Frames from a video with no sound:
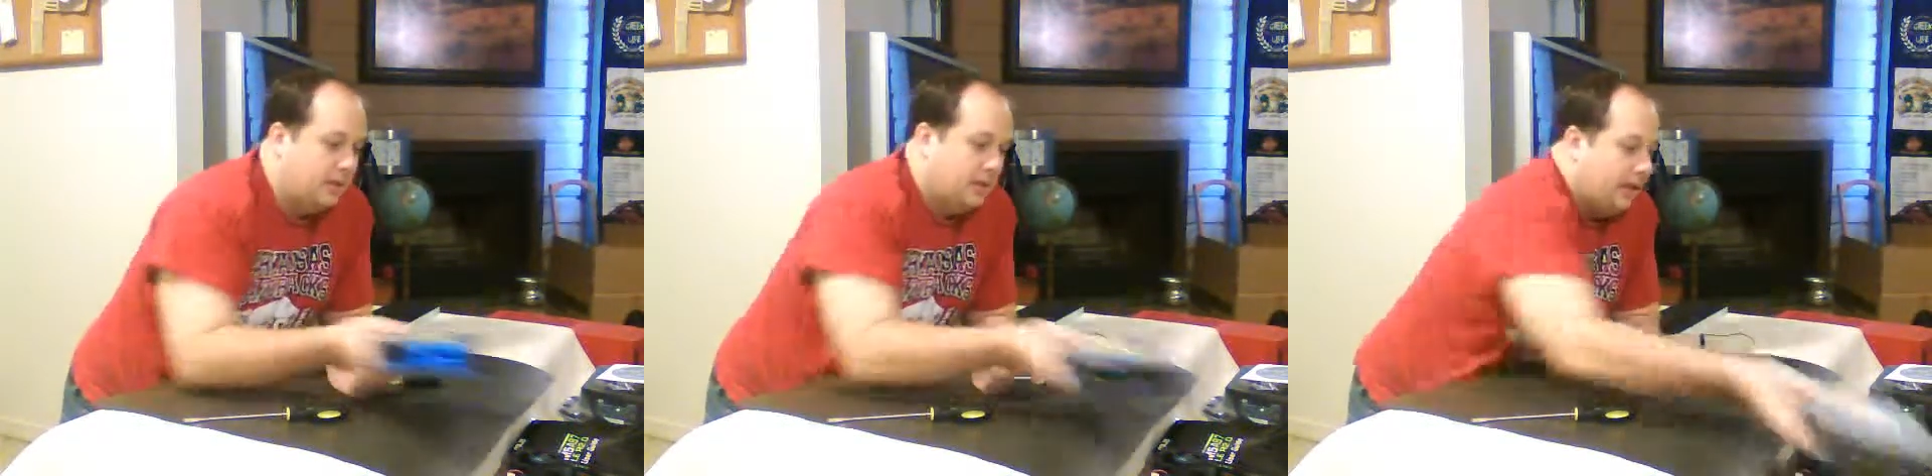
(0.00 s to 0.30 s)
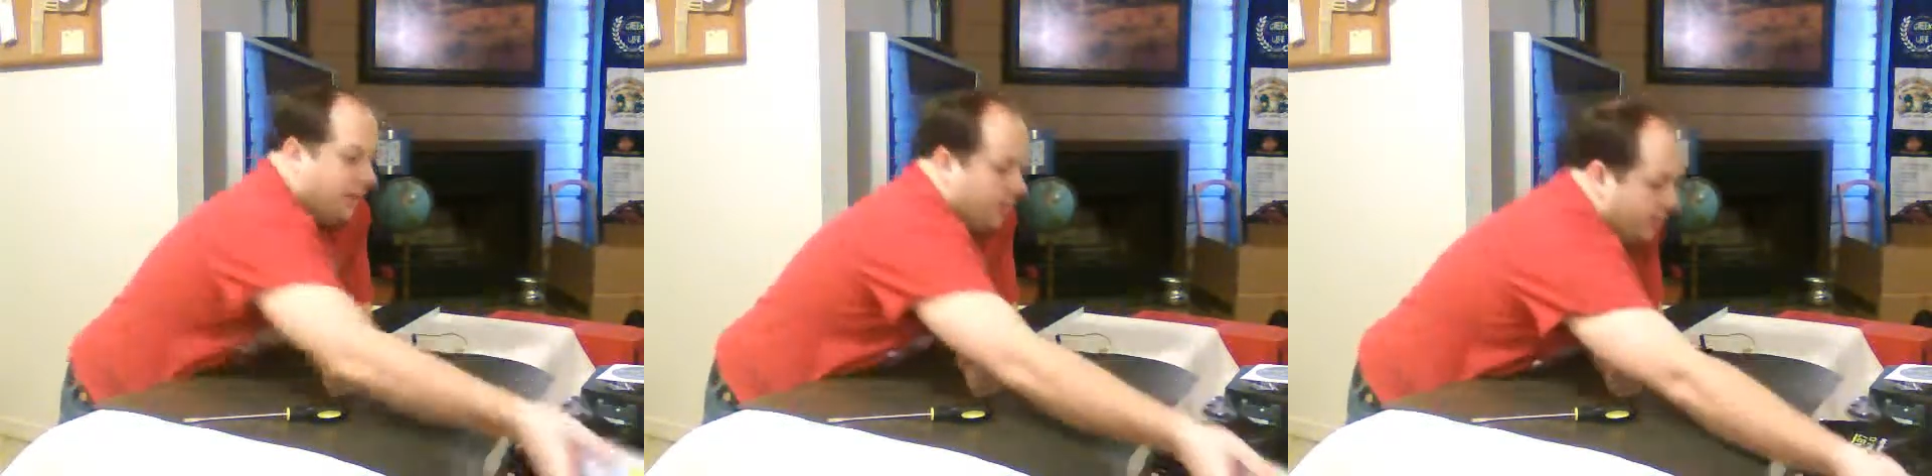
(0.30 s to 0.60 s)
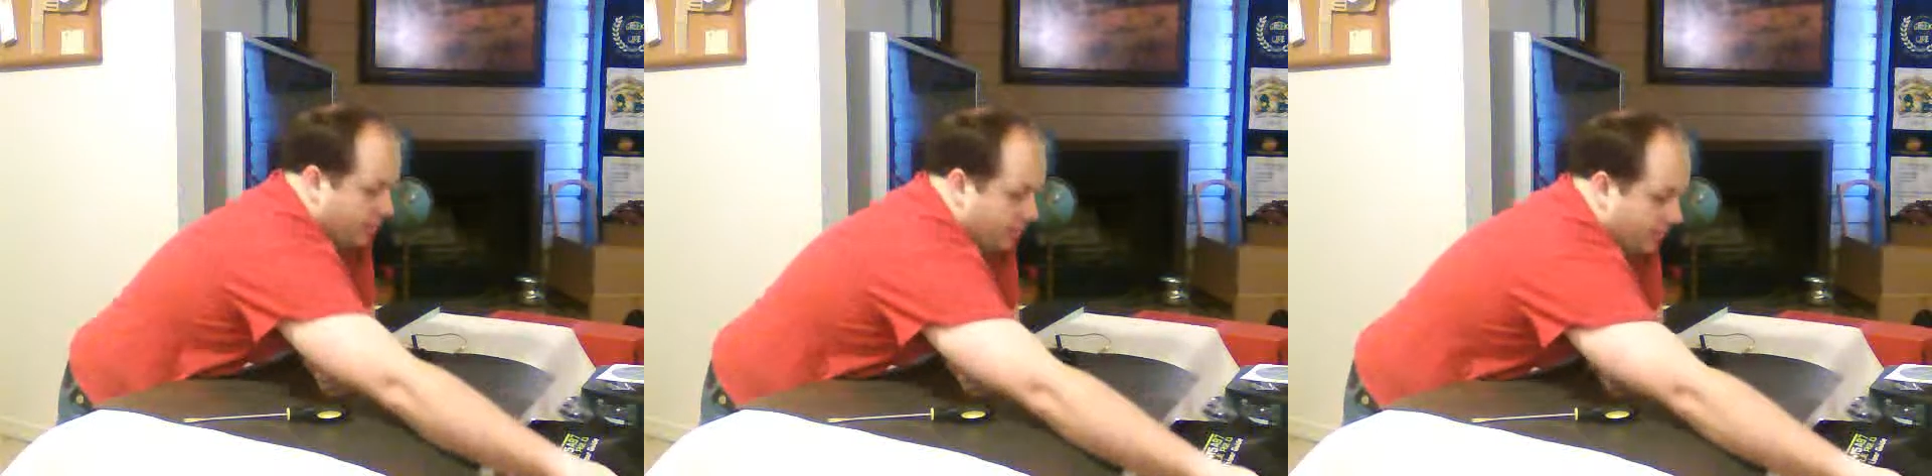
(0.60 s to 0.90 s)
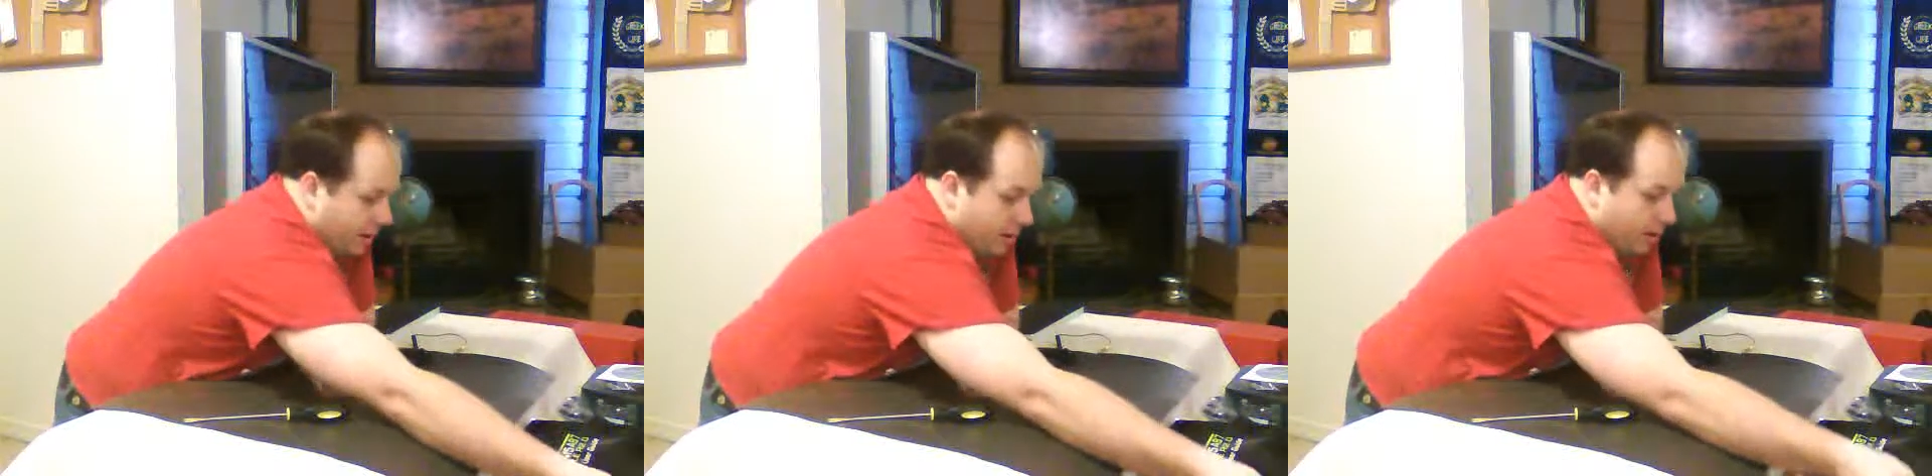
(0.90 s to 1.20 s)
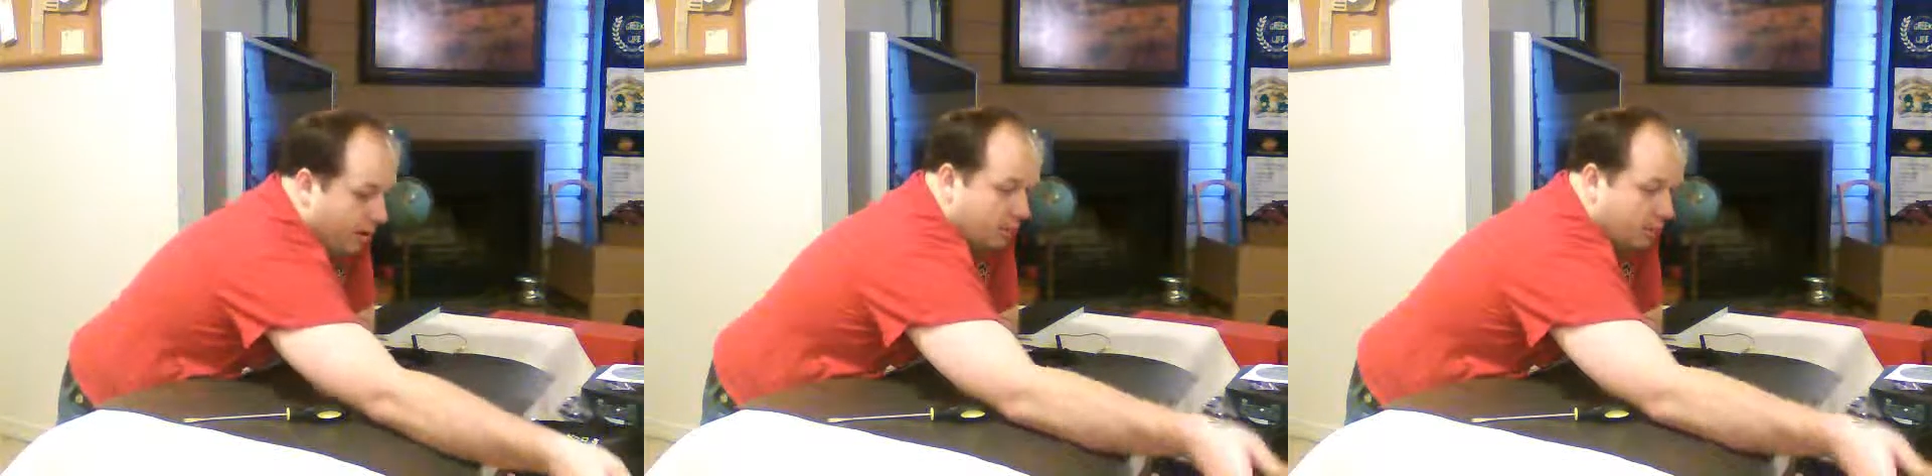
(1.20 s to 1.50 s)
The day of
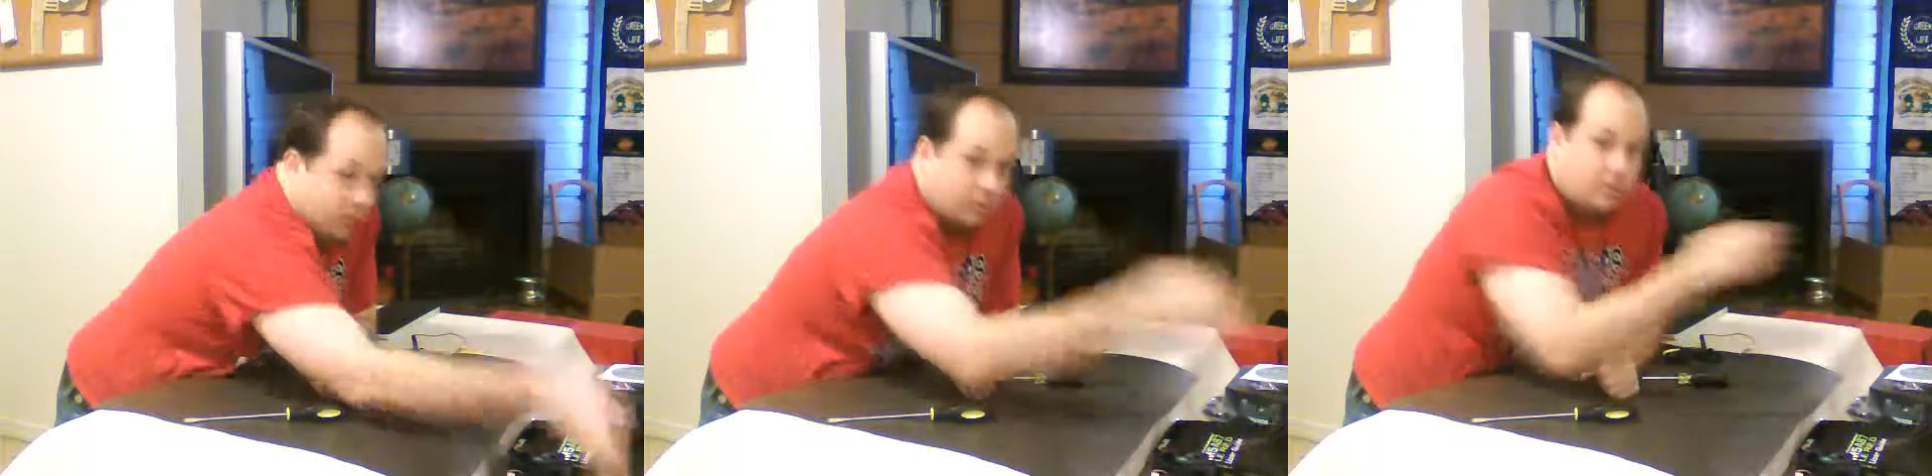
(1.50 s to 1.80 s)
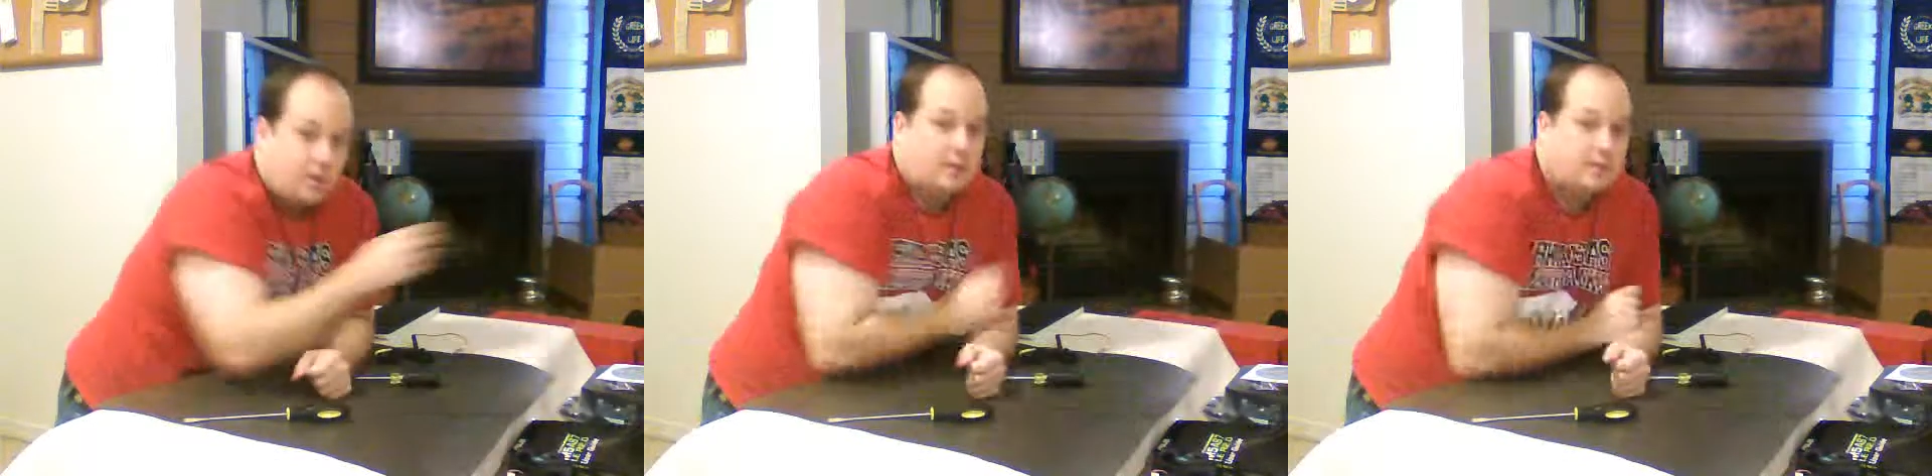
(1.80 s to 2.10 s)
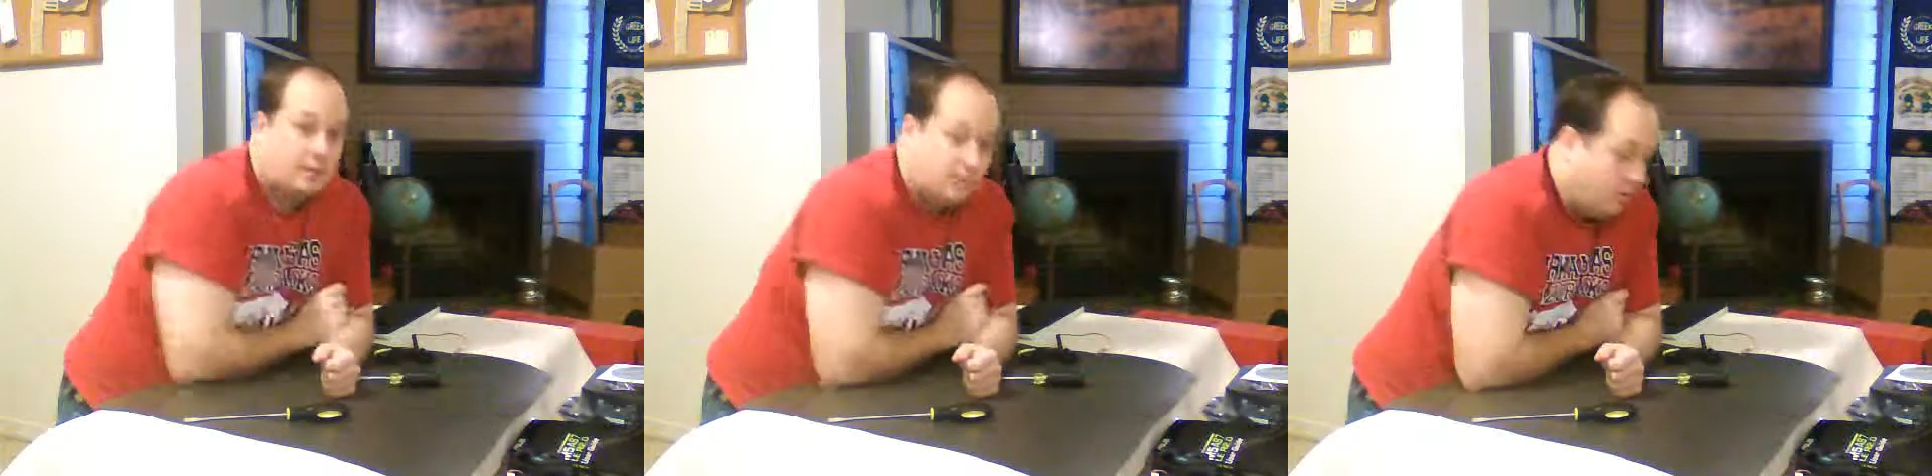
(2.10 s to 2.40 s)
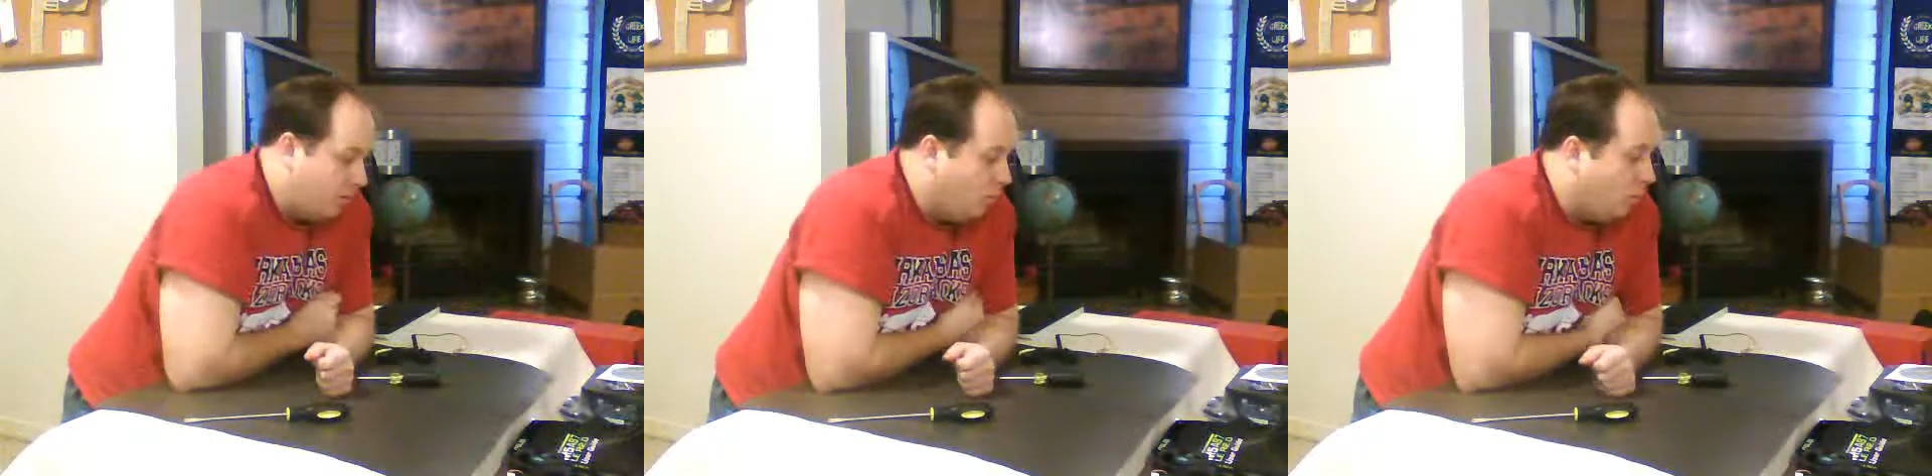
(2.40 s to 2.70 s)
optical drives is going